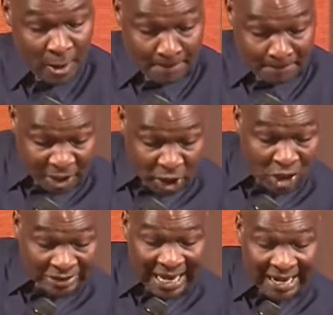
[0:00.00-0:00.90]

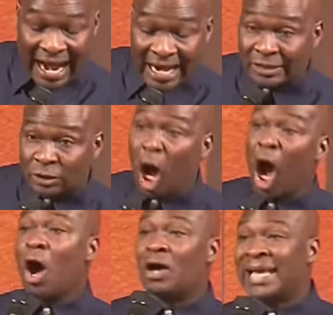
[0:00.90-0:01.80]
Because there are
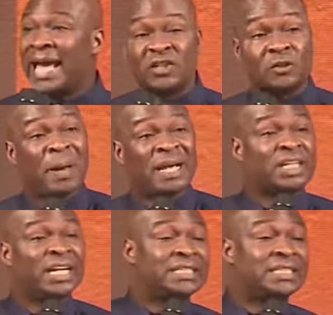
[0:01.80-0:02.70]
doors,
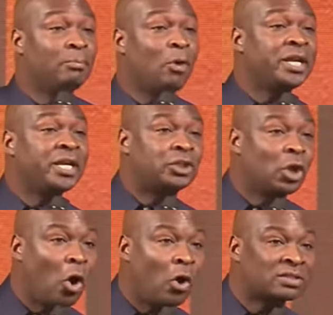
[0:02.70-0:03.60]
especially demonic
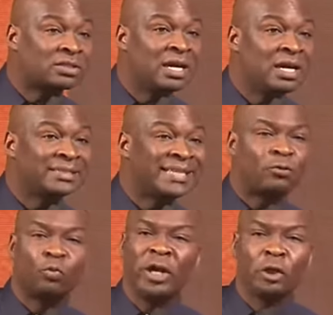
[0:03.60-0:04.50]
doors,
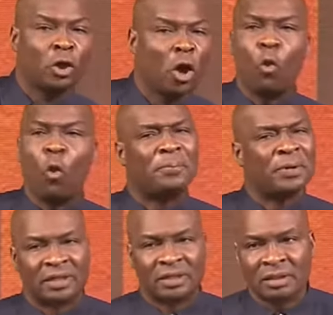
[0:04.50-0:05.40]
that will not
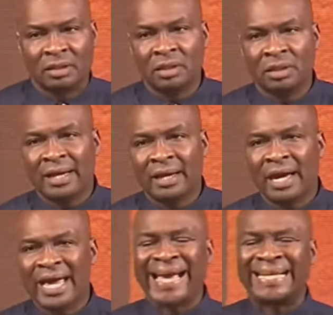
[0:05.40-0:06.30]

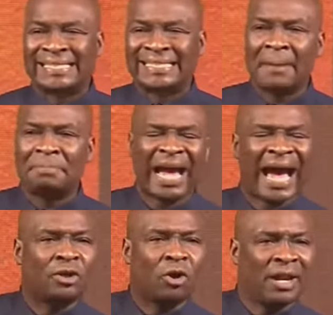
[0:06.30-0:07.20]
open except
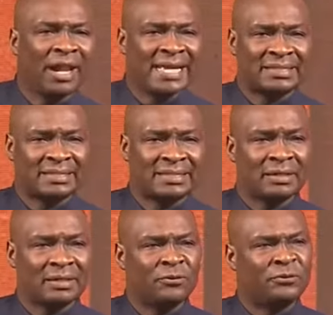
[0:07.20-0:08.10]
and unless
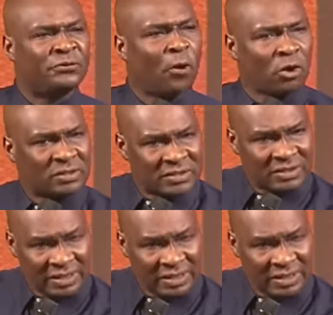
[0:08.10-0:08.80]
force